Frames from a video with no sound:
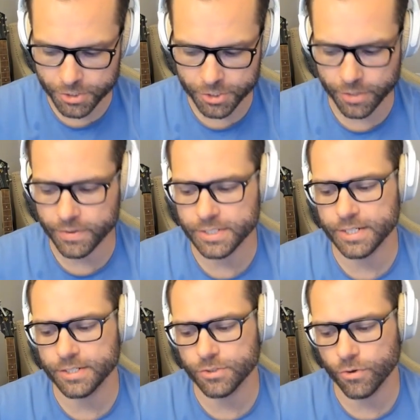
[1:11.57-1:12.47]

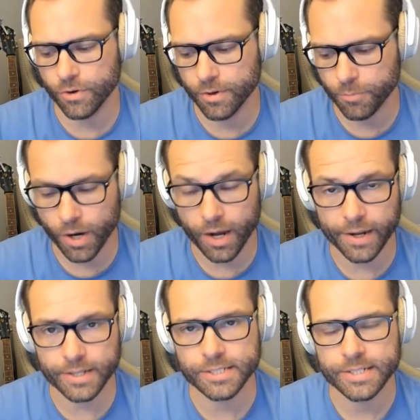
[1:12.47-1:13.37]
services, or
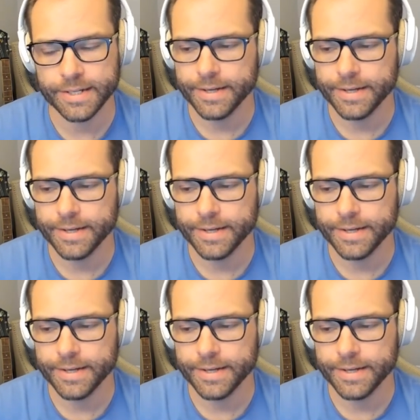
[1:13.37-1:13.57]
products.